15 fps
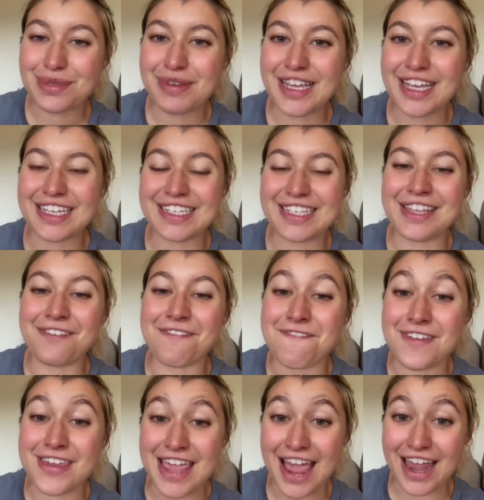because the
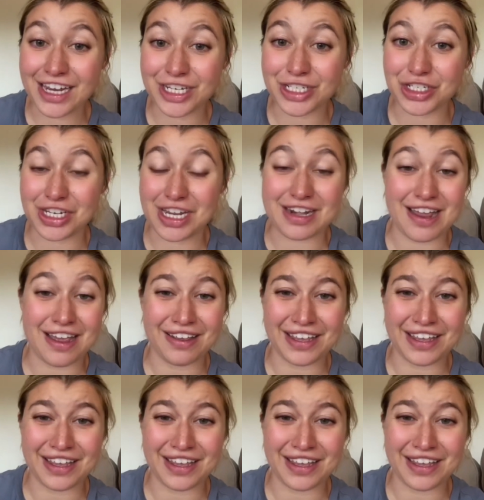Vienna gene